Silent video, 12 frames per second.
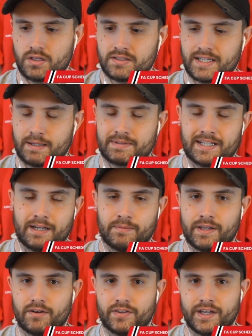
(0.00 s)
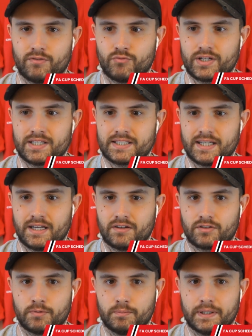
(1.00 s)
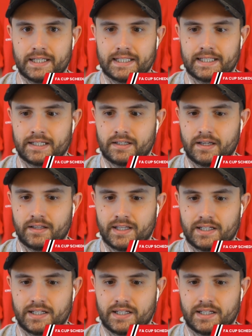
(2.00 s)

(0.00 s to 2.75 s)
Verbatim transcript: same time that that reset completely and